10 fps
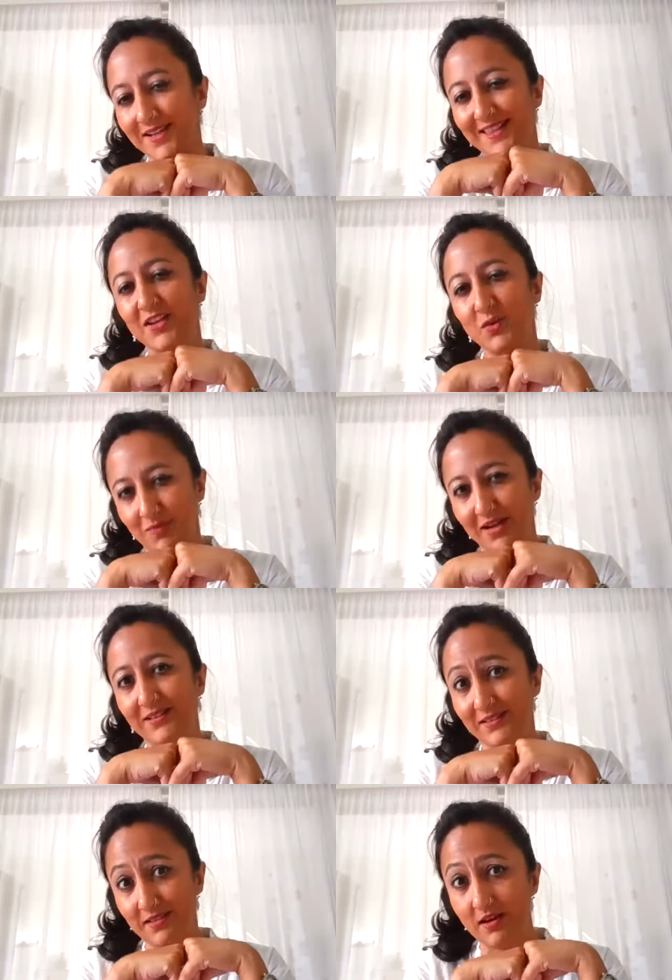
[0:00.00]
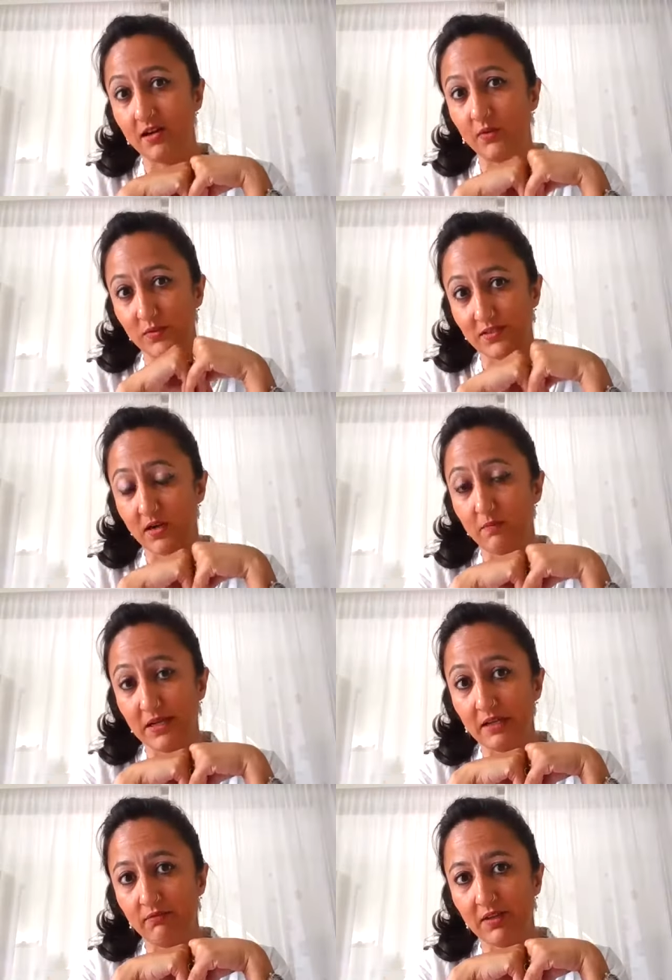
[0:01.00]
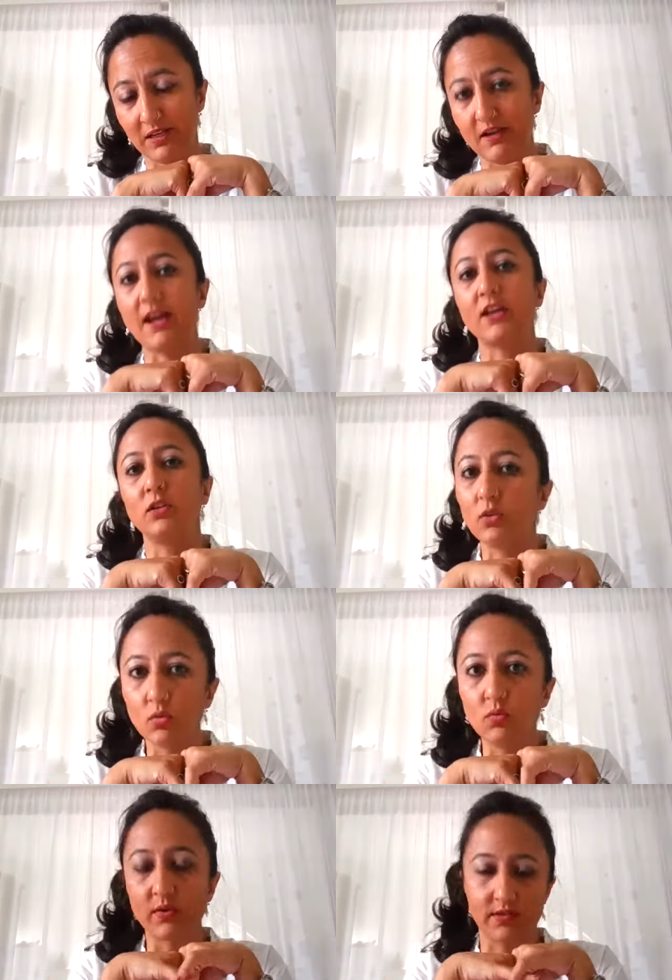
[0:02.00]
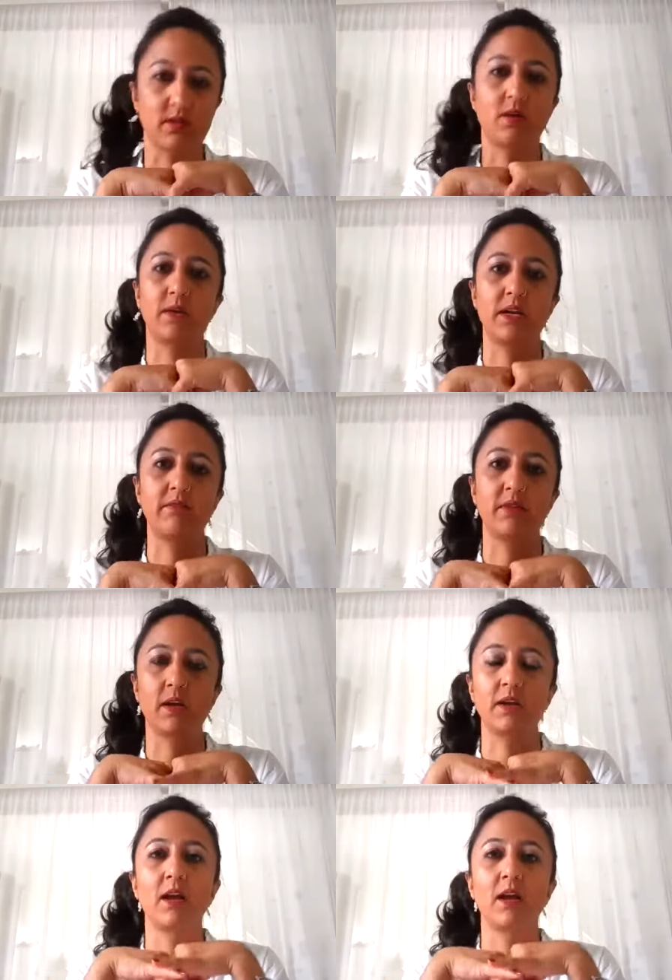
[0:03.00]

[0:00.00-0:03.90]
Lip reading: then your mind and heart will start believing it and you will start believing it.